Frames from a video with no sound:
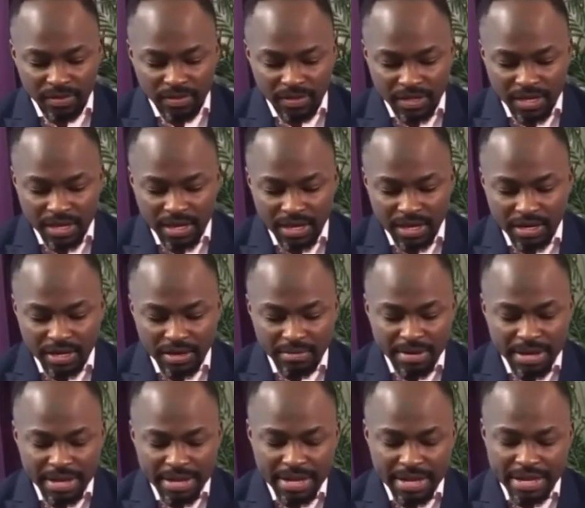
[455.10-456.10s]

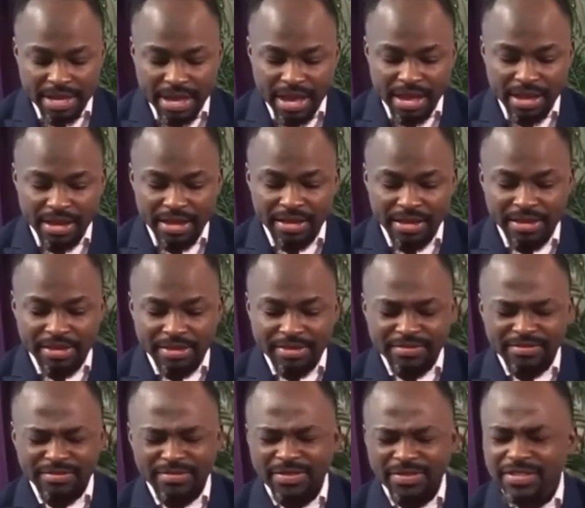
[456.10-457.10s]
Kanabalakai.
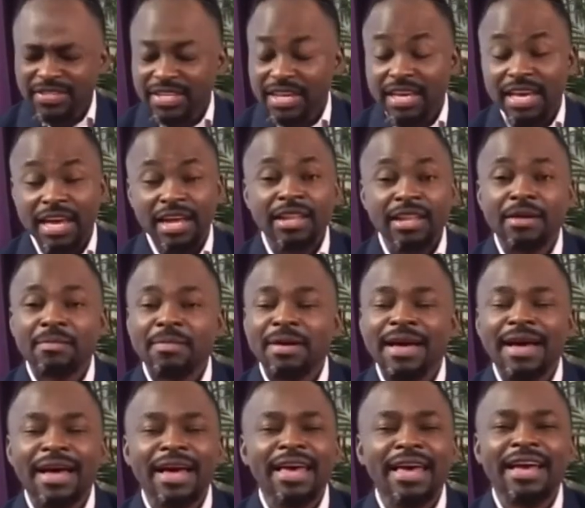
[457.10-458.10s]

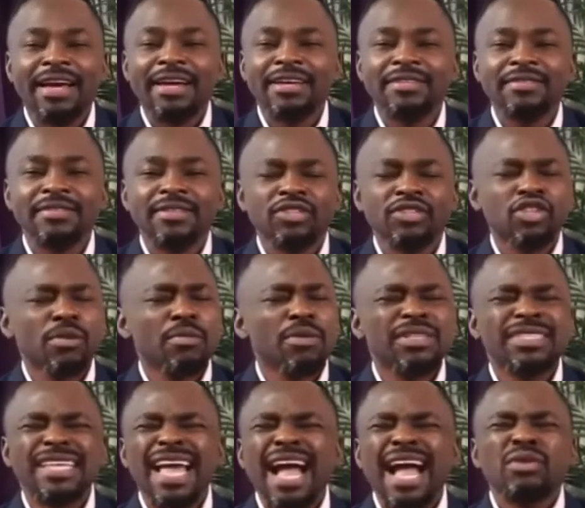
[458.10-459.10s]
Sekalabahaya.
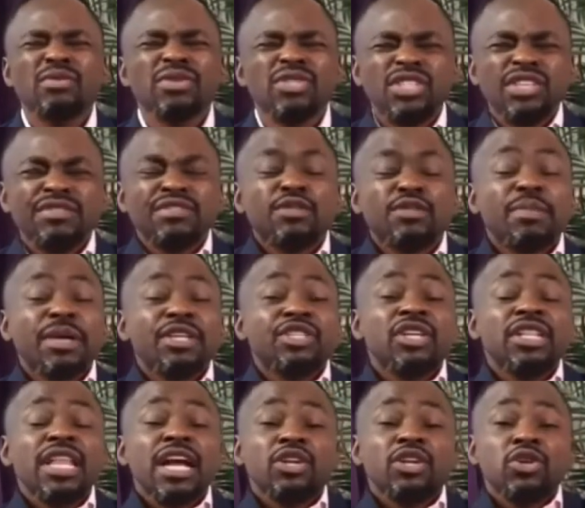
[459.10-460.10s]
Somebody say, I receive
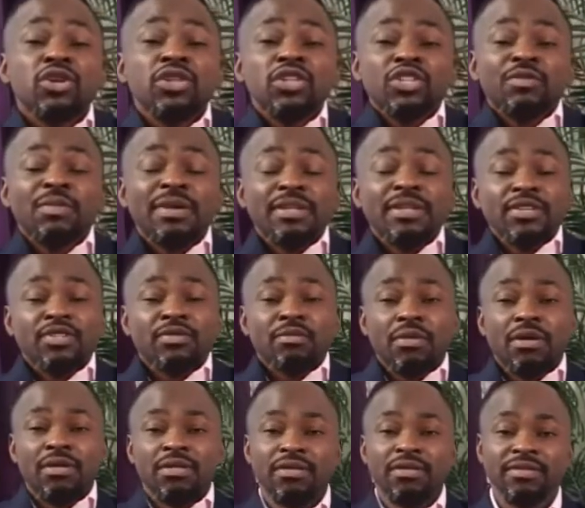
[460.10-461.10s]
special acknowledgement this
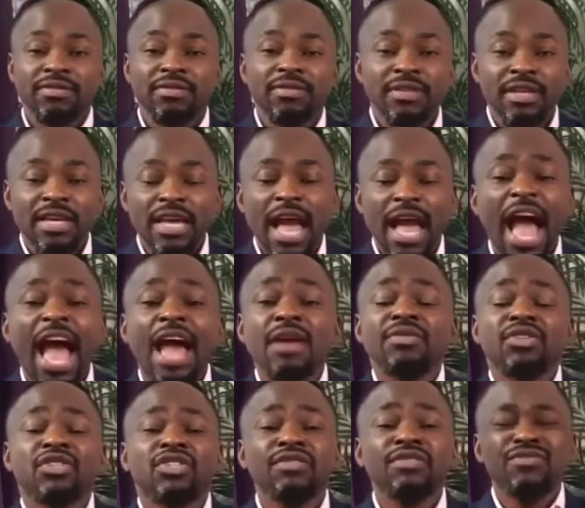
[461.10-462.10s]
month. I receive I
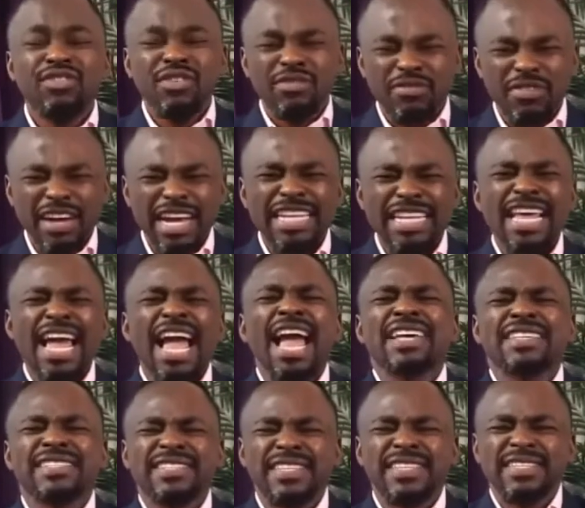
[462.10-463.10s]
receive divine
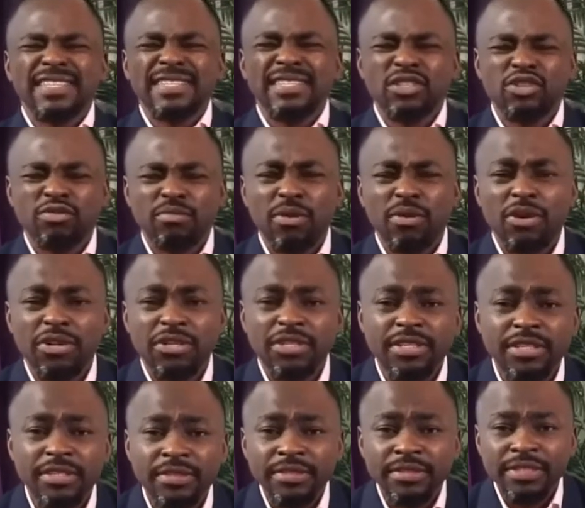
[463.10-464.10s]
access this
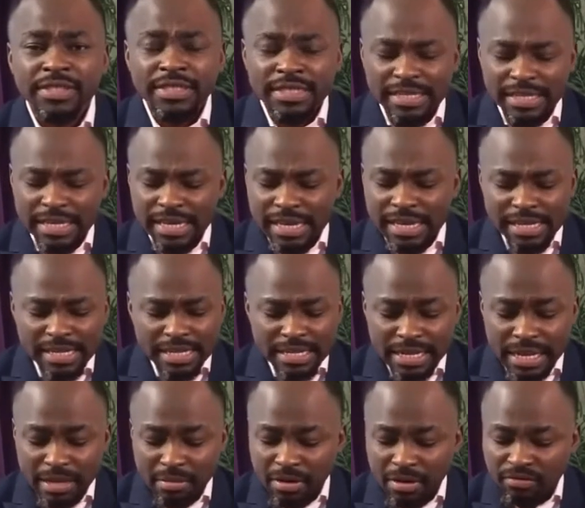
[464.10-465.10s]
month. In the
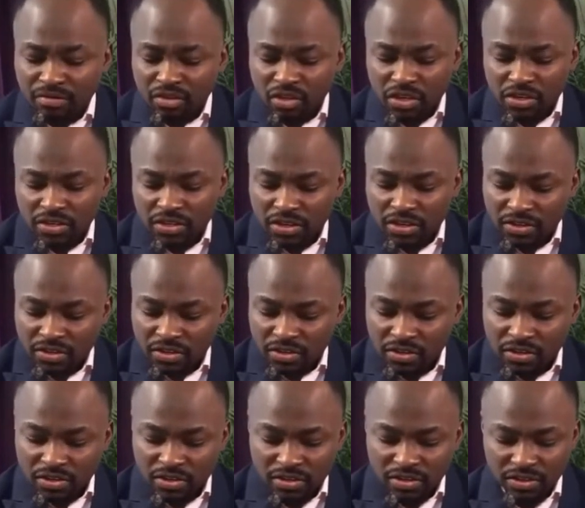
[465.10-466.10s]
name of
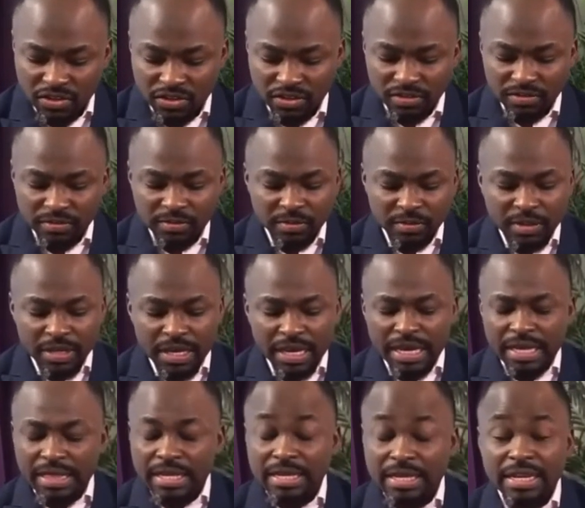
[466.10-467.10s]
Jesus
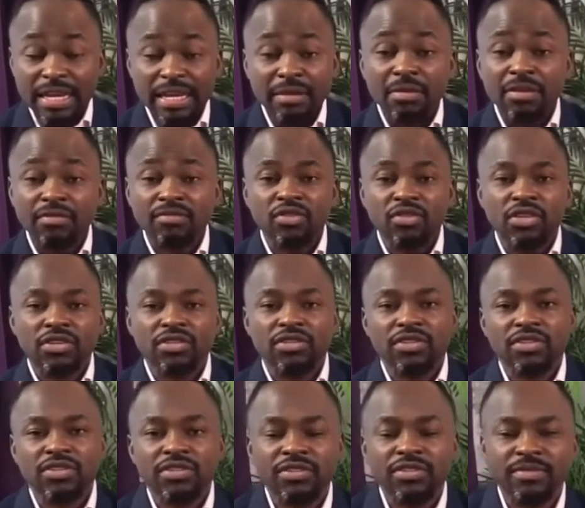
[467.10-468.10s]
in the name of
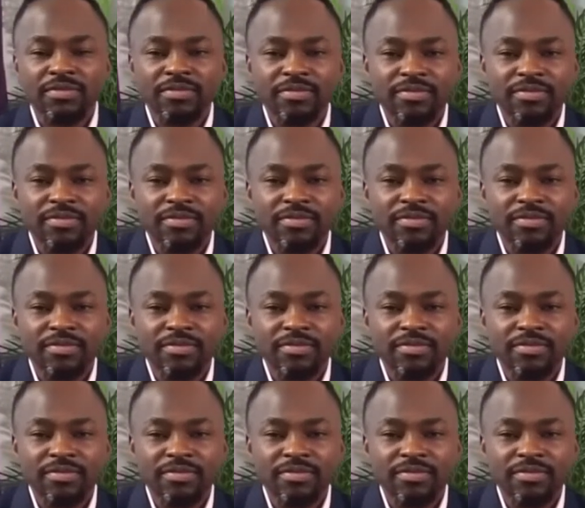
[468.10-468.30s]
Jesus.